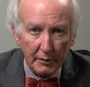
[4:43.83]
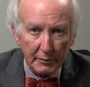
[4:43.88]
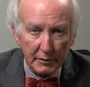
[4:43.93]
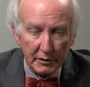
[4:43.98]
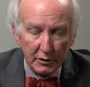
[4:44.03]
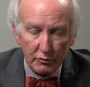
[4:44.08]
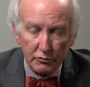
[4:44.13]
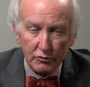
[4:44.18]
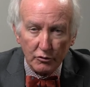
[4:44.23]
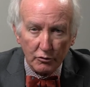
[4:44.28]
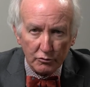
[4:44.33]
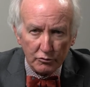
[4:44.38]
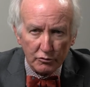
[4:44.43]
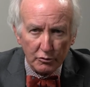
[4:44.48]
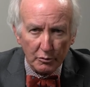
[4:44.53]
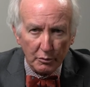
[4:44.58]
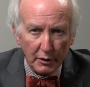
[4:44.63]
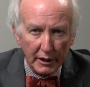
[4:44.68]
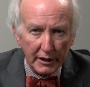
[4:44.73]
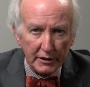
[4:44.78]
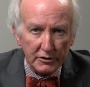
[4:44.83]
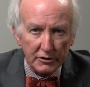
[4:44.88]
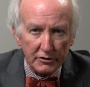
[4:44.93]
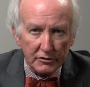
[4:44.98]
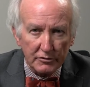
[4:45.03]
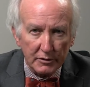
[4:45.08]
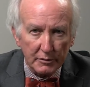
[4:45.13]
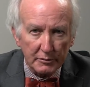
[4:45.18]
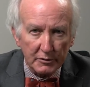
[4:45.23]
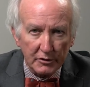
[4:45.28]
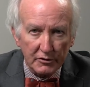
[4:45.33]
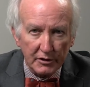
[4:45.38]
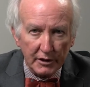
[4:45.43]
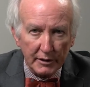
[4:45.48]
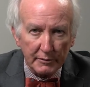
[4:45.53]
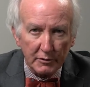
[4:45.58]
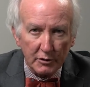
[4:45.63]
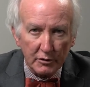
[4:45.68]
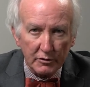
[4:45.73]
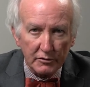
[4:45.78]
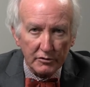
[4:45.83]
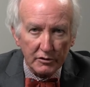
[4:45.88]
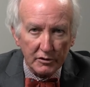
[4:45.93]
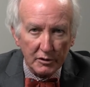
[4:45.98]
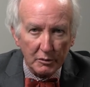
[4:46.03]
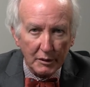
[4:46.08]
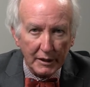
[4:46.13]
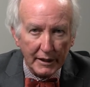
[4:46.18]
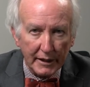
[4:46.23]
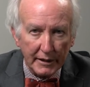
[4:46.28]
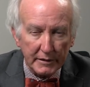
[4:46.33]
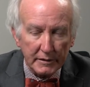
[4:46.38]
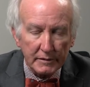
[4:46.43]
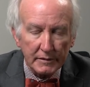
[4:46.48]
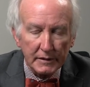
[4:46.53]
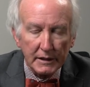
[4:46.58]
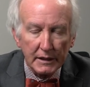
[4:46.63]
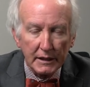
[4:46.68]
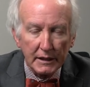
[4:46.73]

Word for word: because those are branches from the same nerves to the bladder.